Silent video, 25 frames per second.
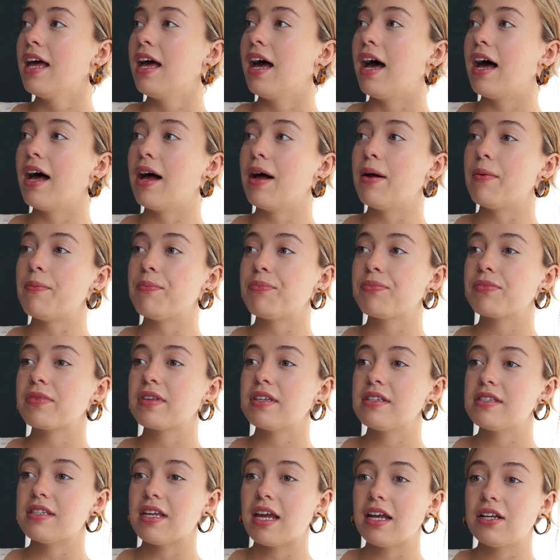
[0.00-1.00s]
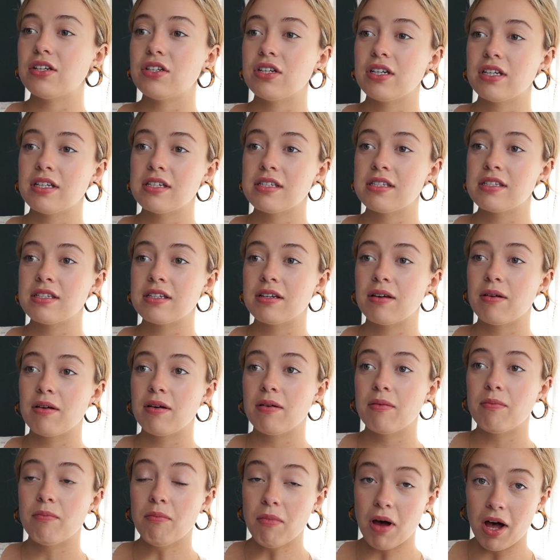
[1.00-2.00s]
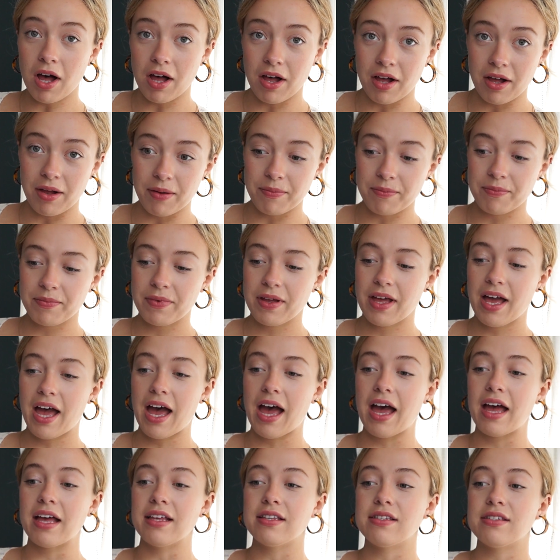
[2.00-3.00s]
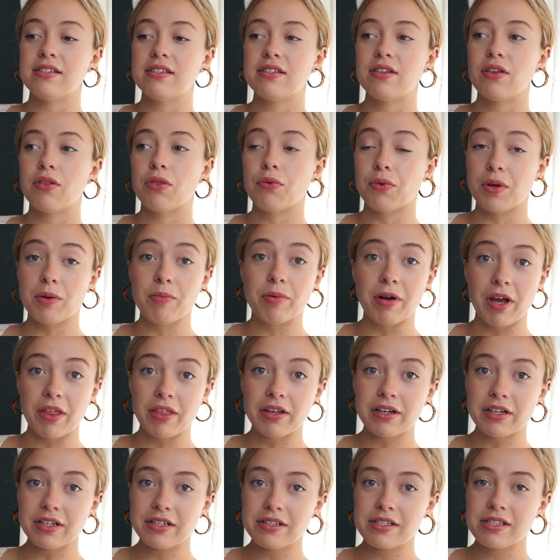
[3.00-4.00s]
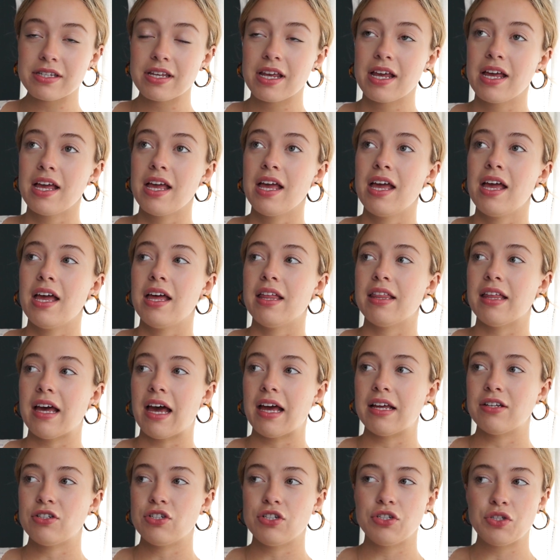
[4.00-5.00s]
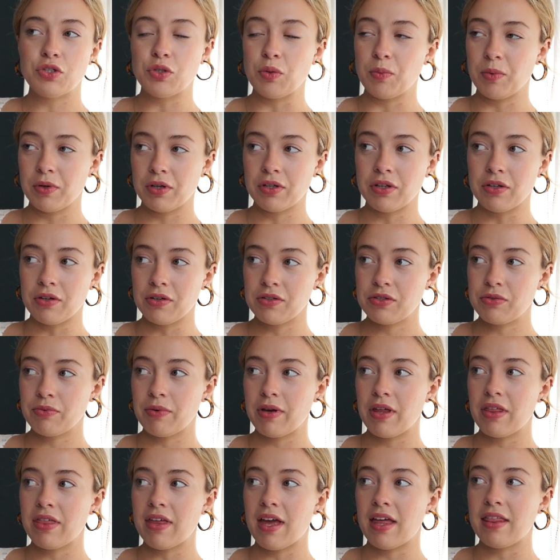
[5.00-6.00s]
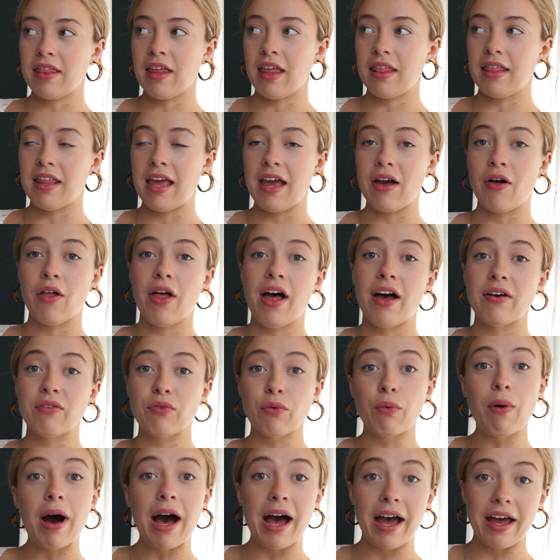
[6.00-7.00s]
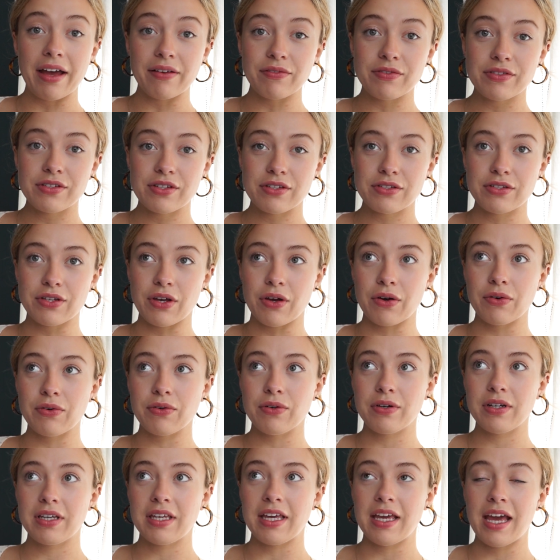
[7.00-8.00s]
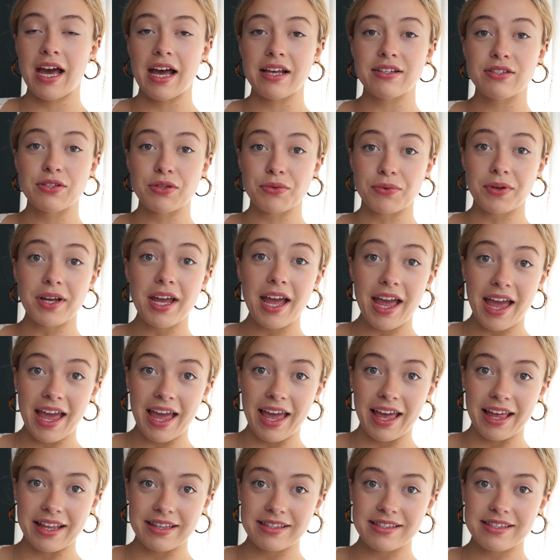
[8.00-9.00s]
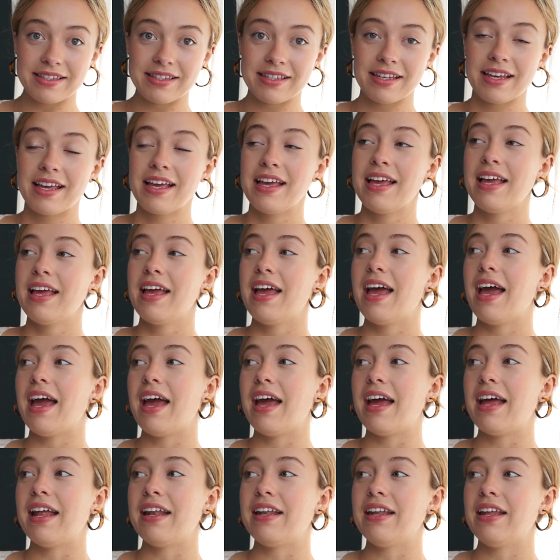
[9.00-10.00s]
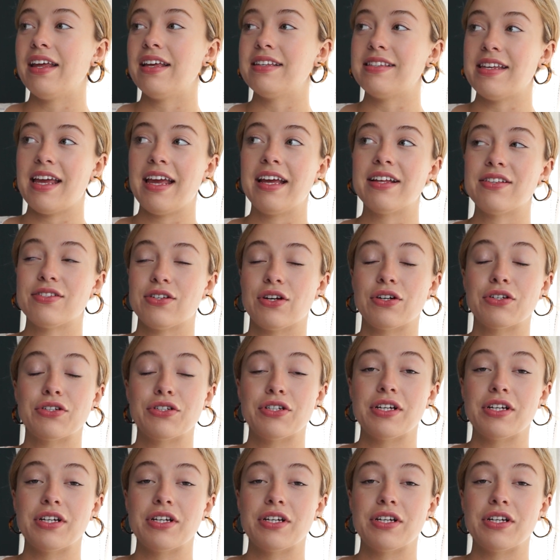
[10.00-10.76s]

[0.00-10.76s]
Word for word: Um, Sage's mom has three brothers that she's super close with, and then they all have wives, so he has three aunts, and his aunts are